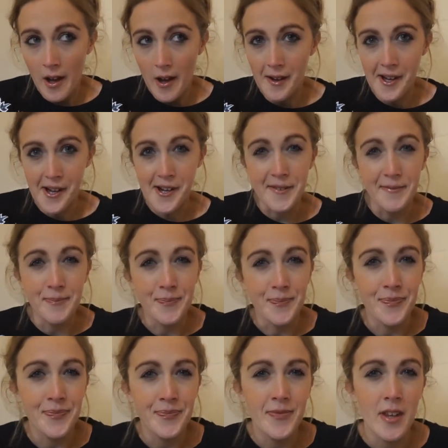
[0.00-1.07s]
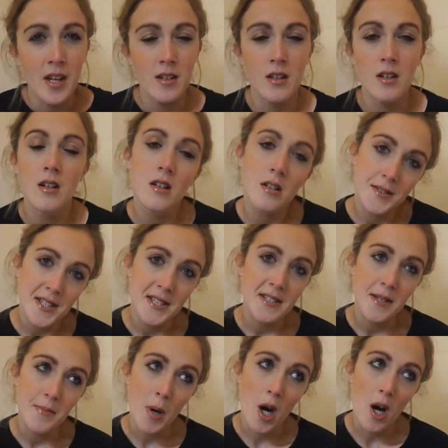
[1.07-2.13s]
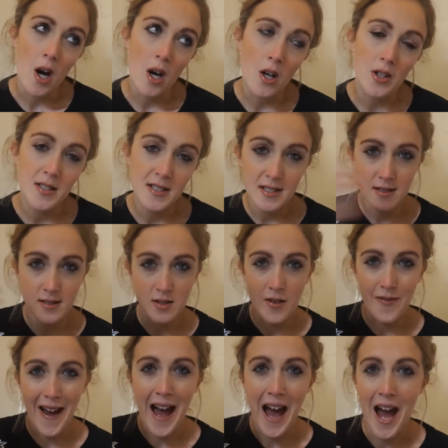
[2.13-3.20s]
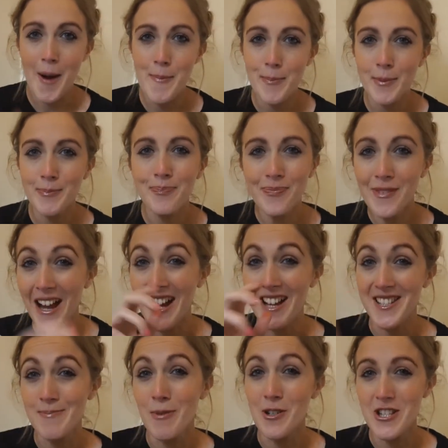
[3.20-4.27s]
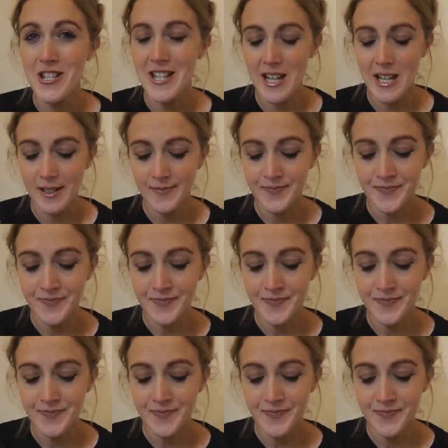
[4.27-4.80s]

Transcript: Disney Parks sort of app, I spotted it,